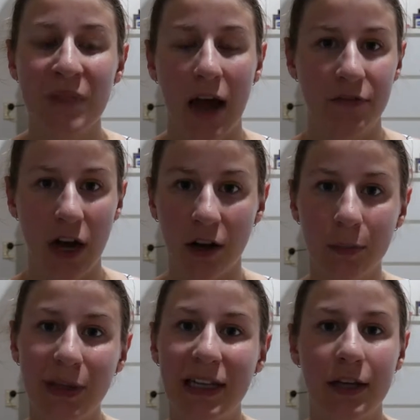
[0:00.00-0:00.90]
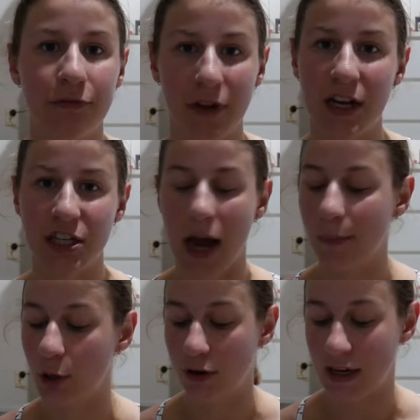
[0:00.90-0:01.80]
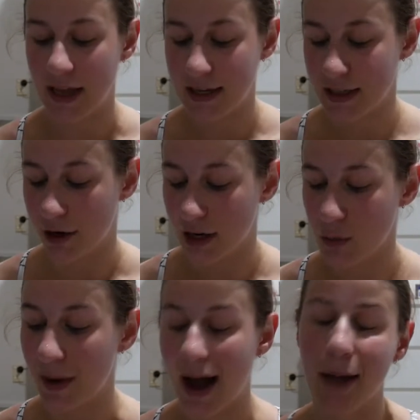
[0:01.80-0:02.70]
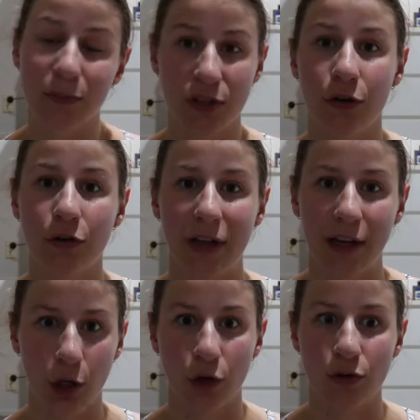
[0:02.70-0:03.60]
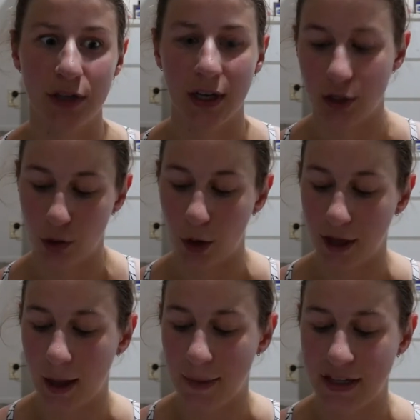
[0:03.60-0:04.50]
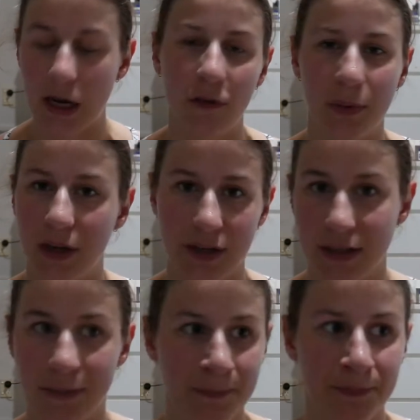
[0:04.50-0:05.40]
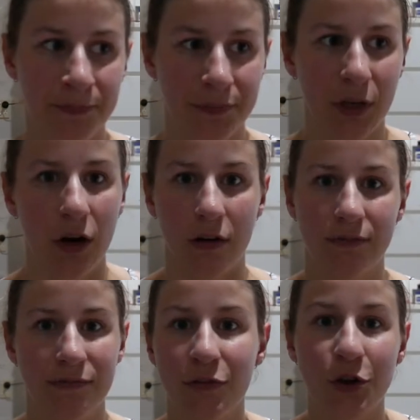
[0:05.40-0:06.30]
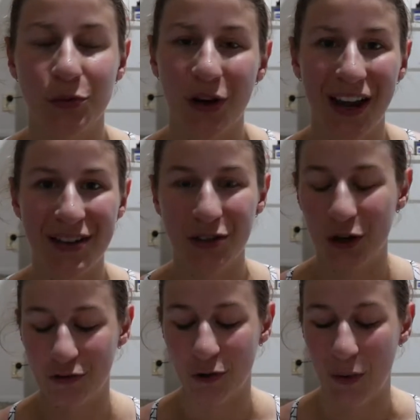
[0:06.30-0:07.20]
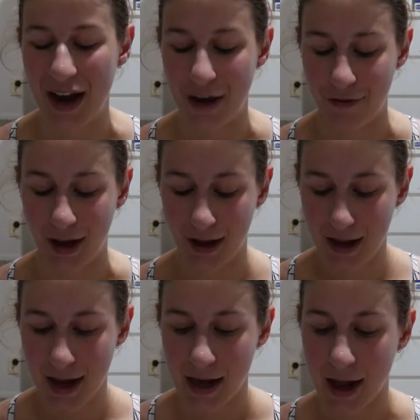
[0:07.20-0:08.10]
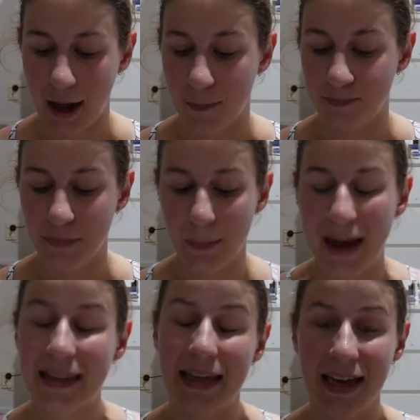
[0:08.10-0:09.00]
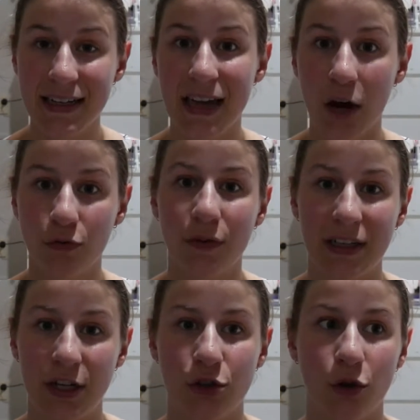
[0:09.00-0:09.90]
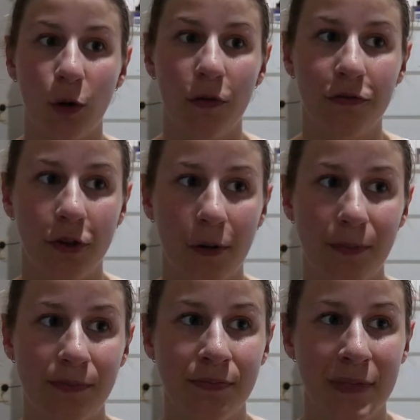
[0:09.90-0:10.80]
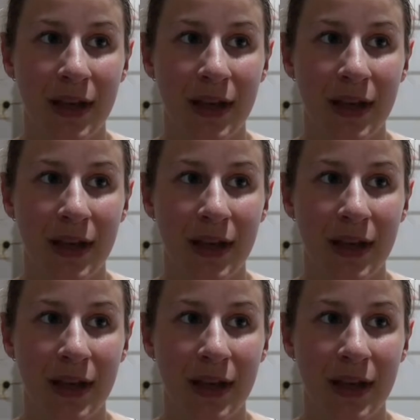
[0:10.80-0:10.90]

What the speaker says: I've now completely finished uploading that series, but I'm still like using it to work out myself because, you know, those workouts are good for whenever. My legs are really sore from